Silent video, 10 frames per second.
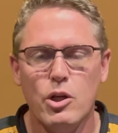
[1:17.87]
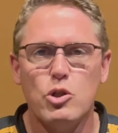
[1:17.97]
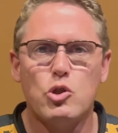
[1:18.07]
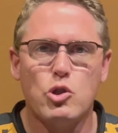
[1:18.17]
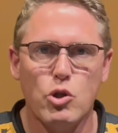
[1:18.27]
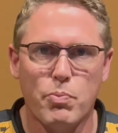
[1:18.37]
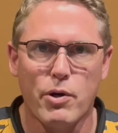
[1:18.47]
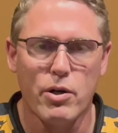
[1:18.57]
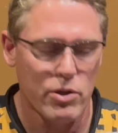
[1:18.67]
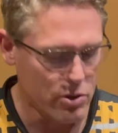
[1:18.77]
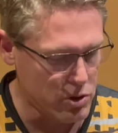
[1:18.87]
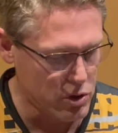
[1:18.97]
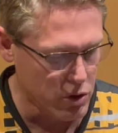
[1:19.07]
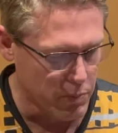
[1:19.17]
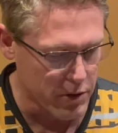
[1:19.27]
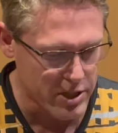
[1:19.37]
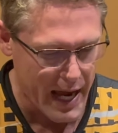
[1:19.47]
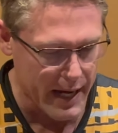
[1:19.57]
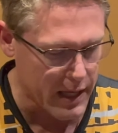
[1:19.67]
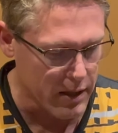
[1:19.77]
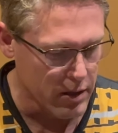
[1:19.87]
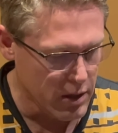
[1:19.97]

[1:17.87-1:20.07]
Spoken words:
super, super tacky.